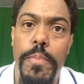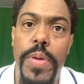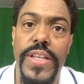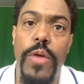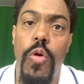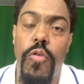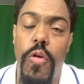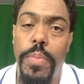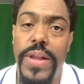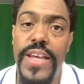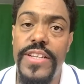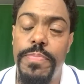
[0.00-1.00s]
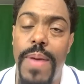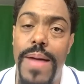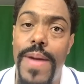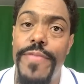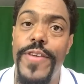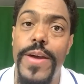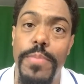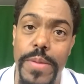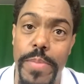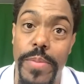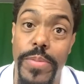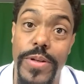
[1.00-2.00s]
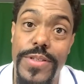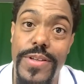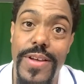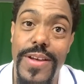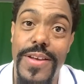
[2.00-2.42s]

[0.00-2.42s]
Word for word: but they were replaced by my family members.